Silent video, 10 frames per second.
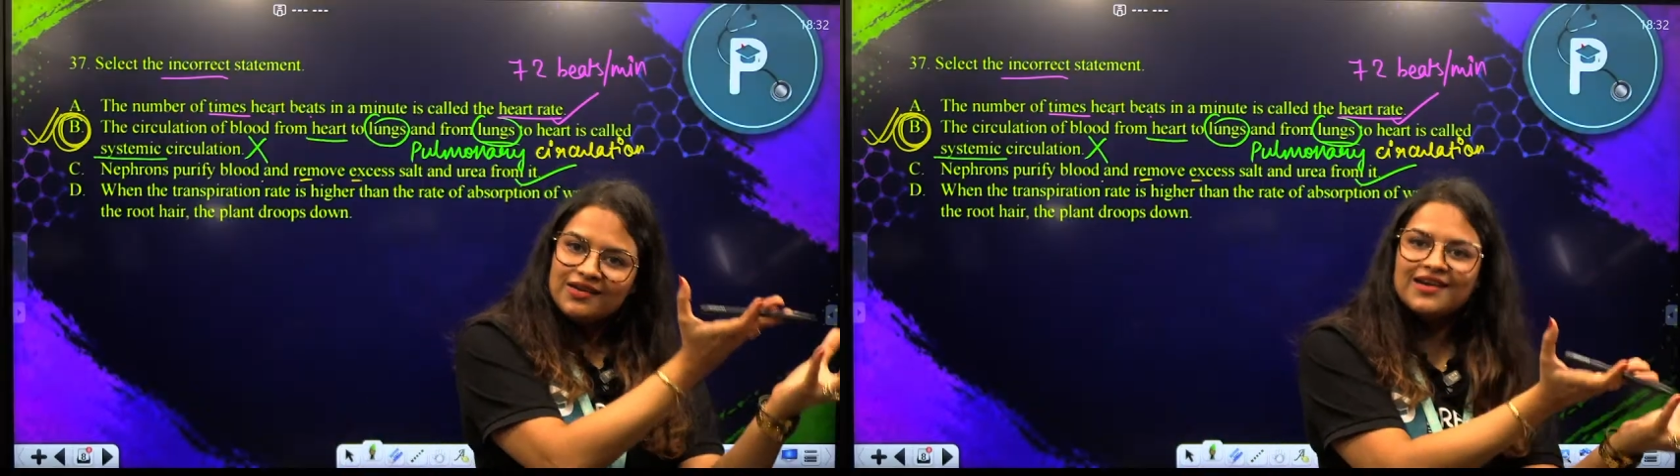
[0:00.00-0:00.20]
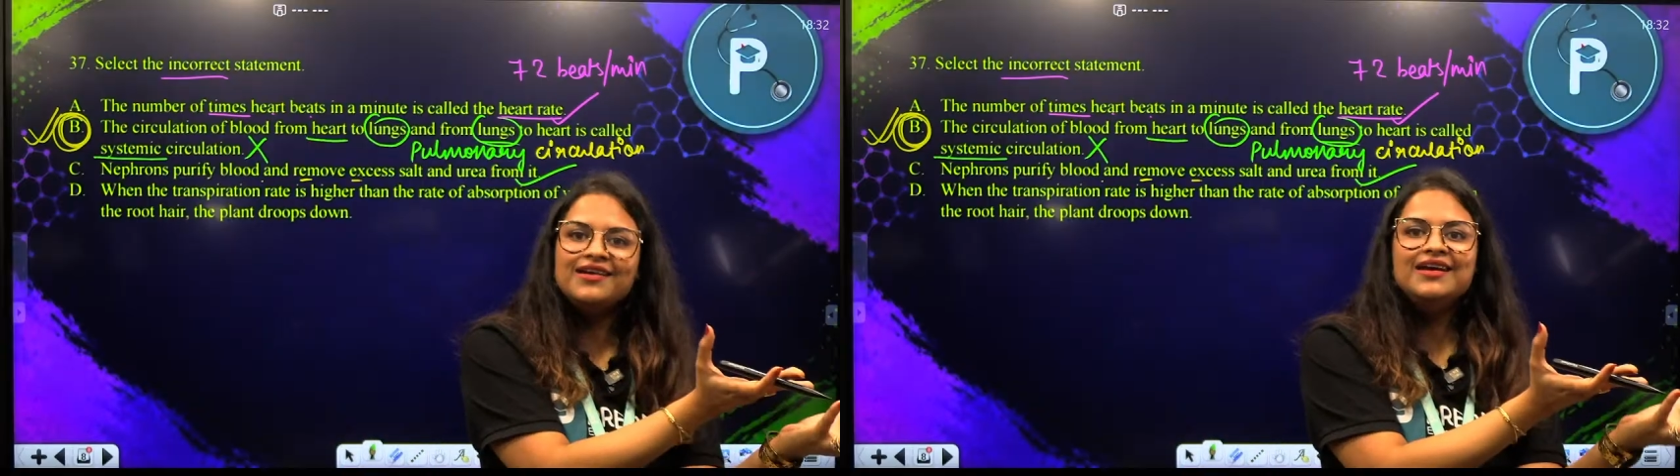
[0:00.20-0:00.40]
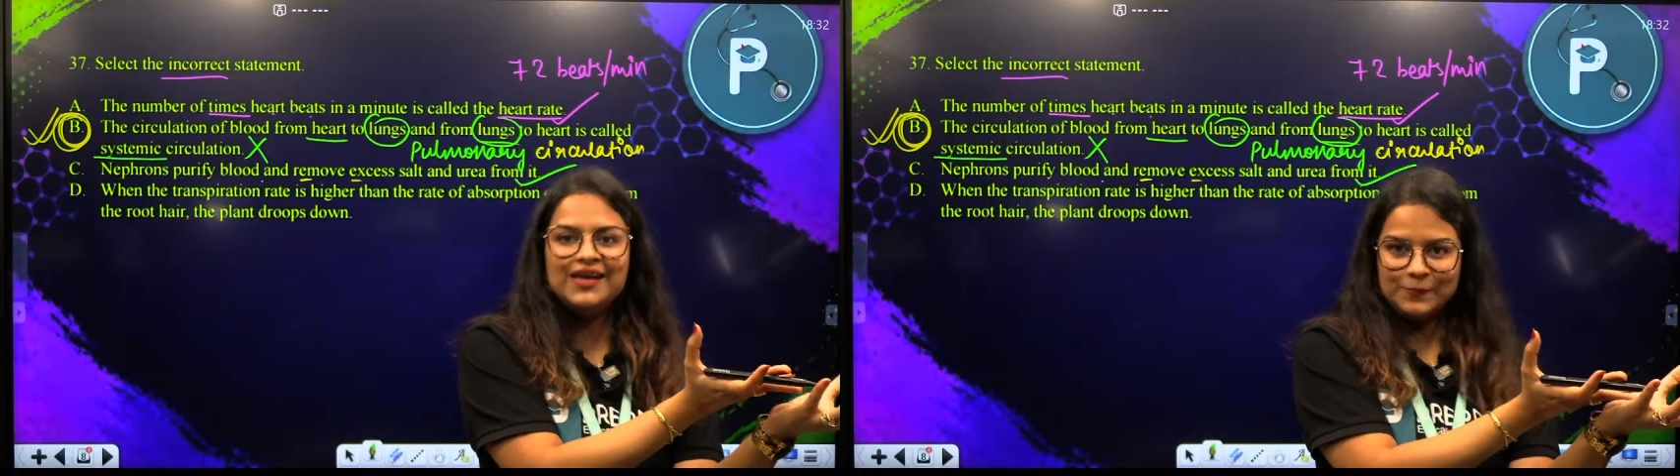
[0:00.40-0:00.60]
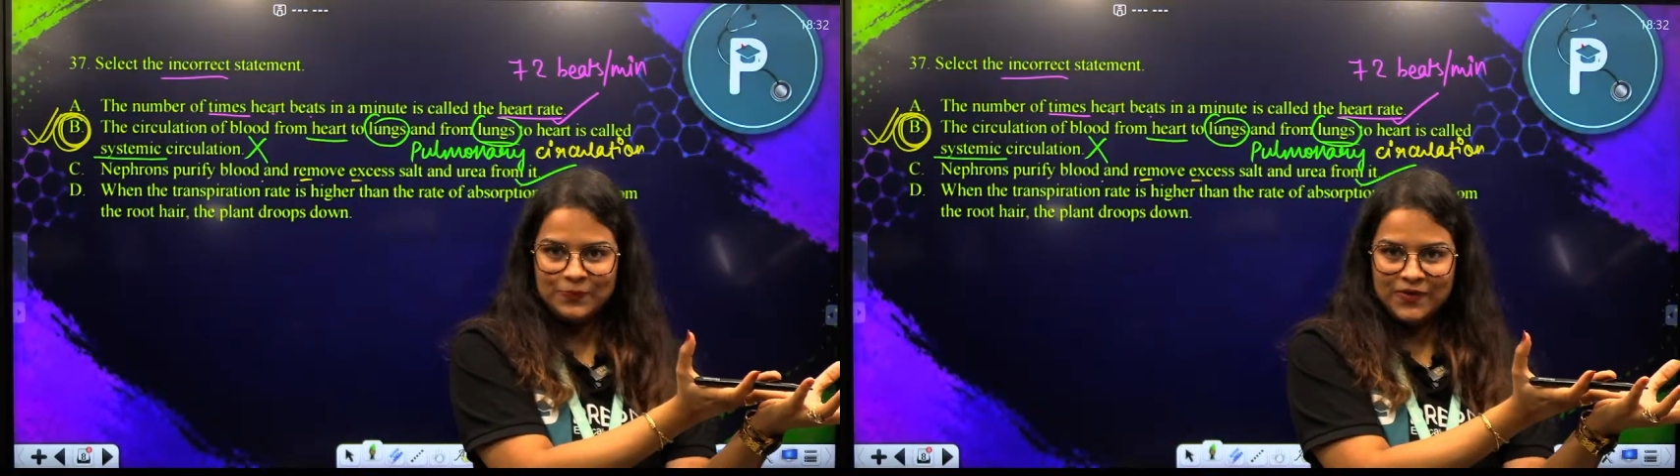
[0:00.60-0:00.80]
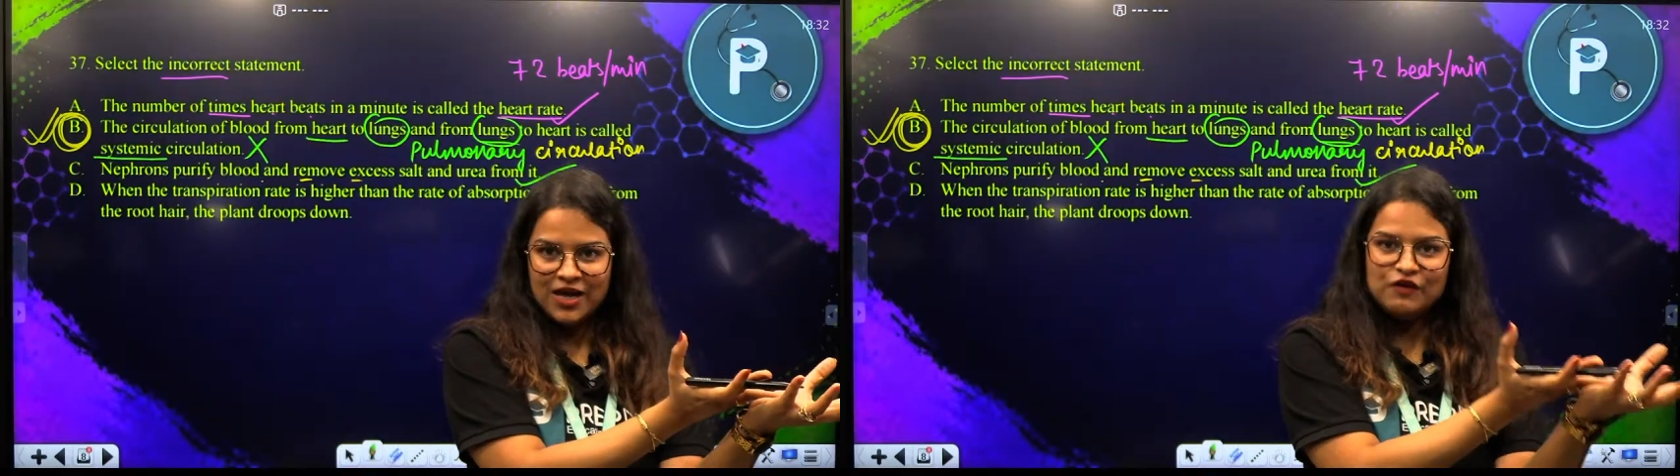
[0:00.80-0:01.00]
kidney
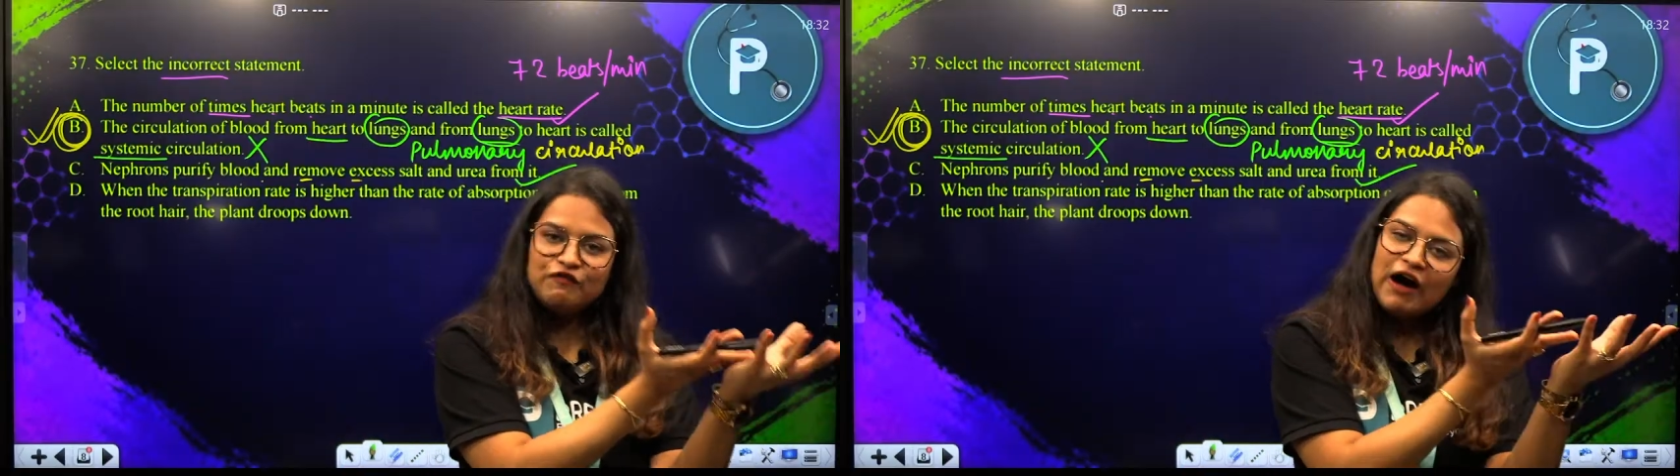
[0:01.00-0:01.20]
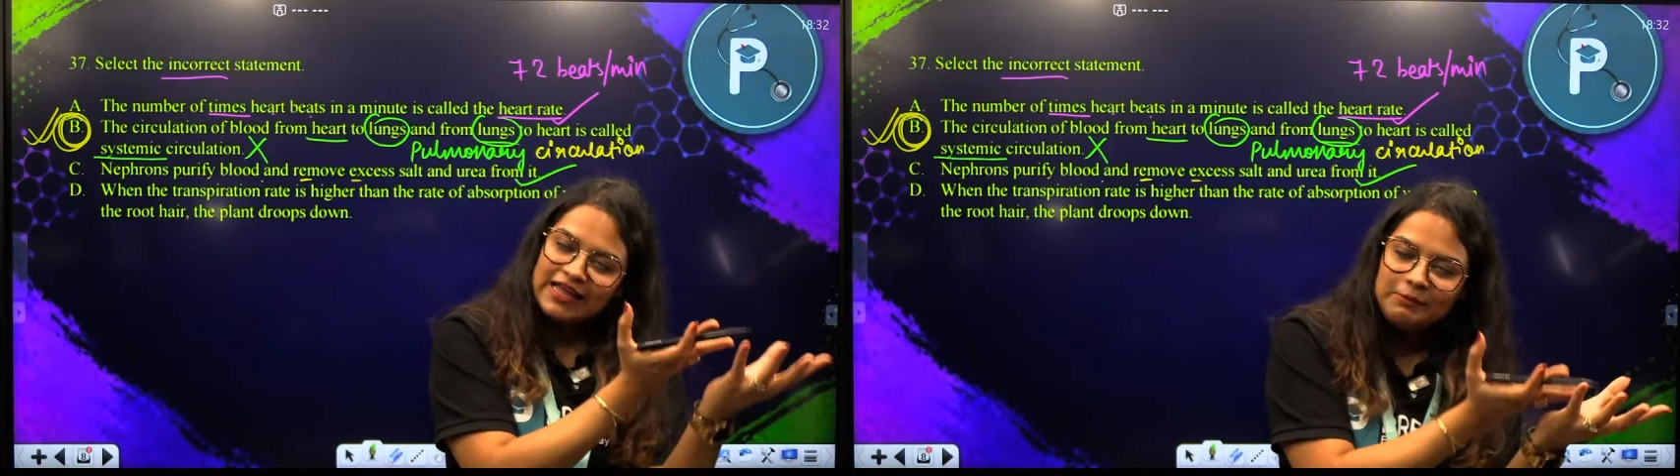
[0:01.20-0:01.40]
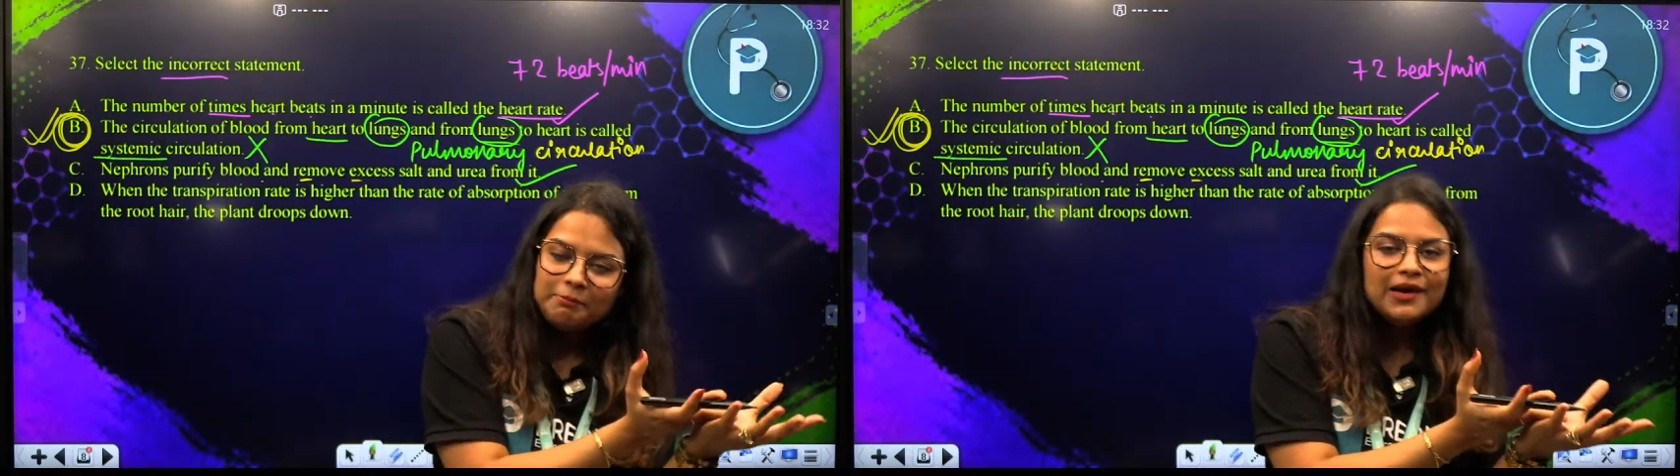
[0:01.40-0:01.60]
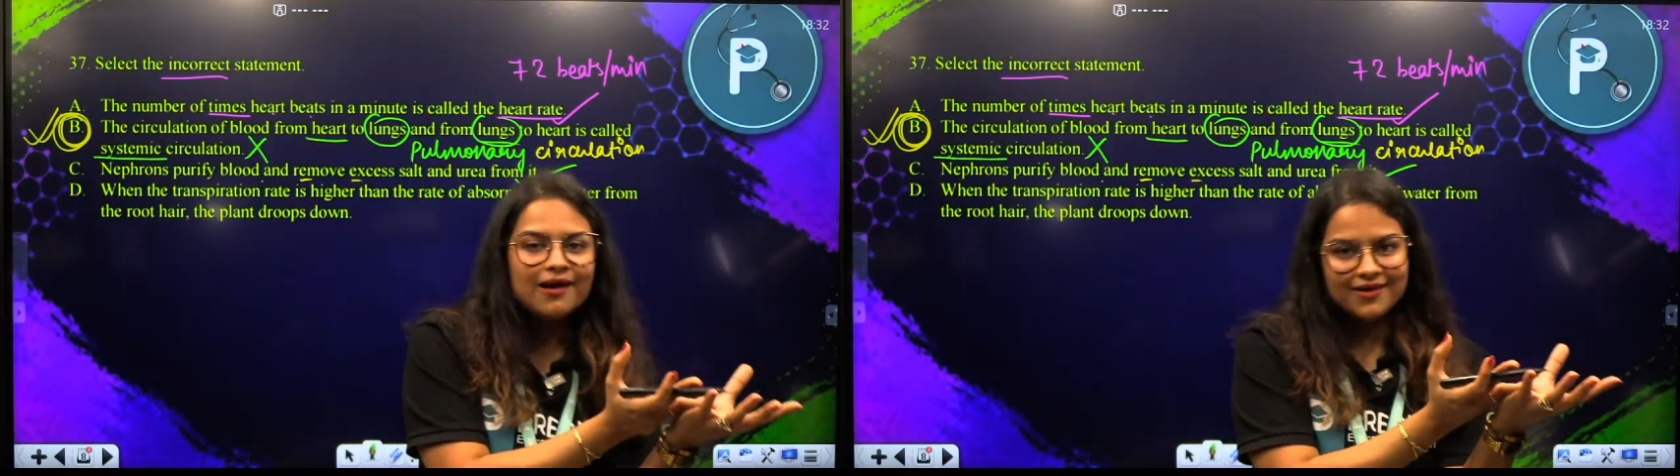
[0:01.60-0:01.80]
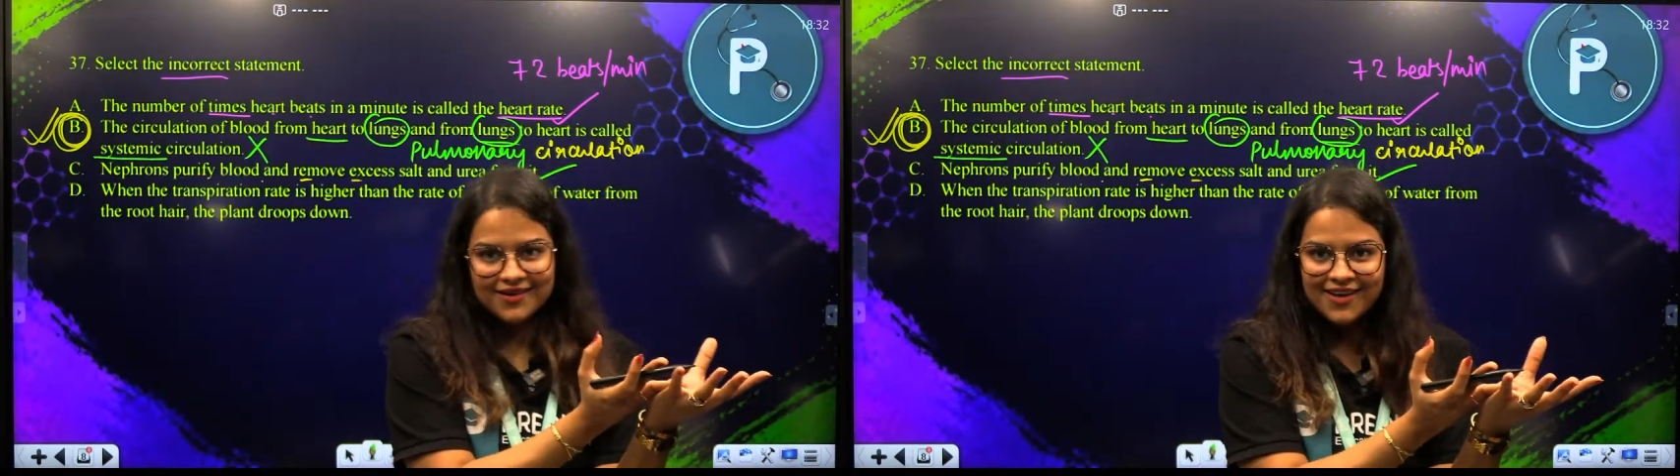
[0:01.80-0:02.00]
via
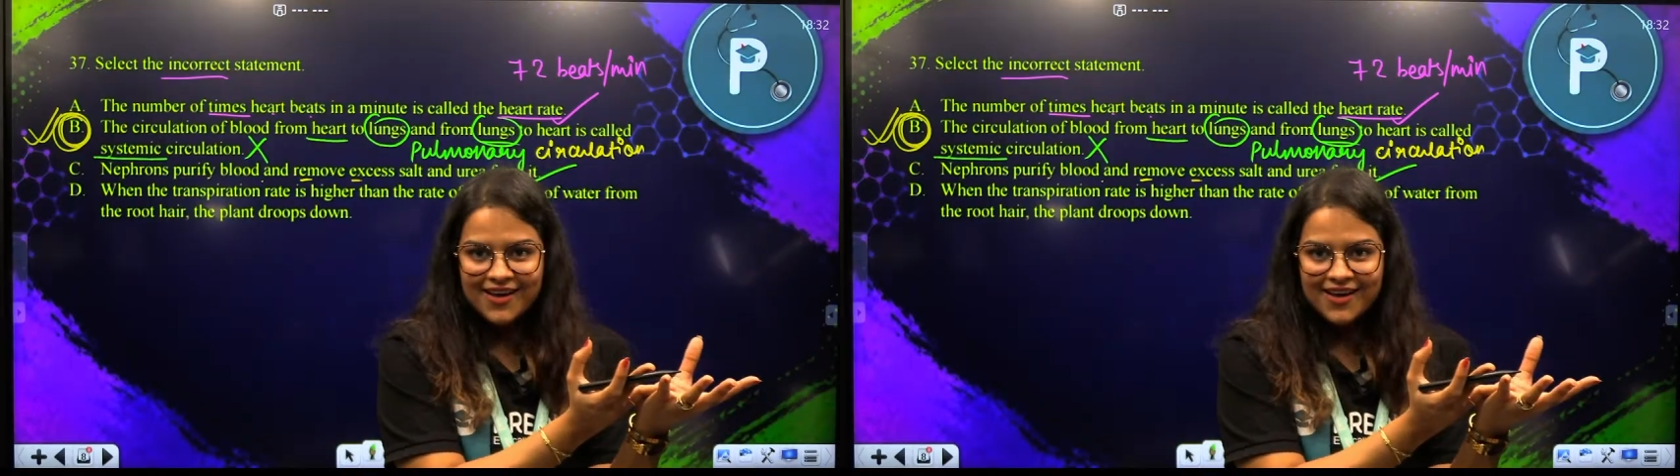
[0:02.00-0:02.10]
blood.